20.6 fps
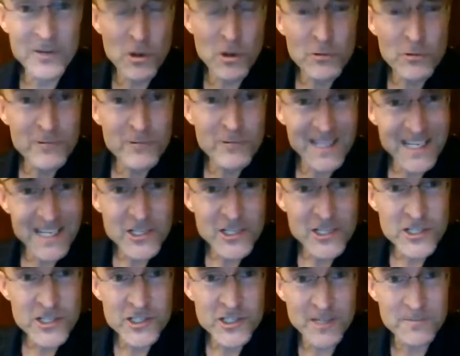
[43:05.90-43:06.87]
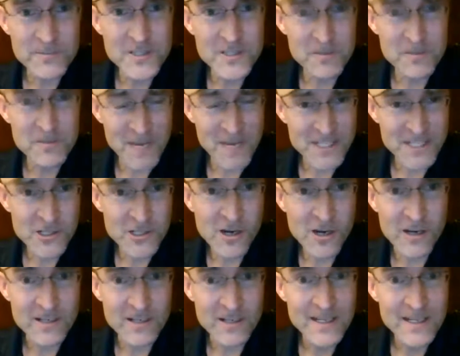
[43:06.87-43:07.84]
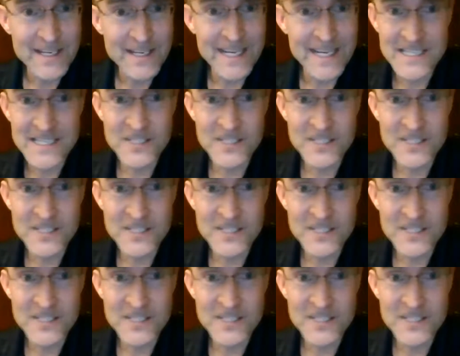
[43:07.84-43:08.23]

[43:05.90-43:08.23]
own relationship to my song. It's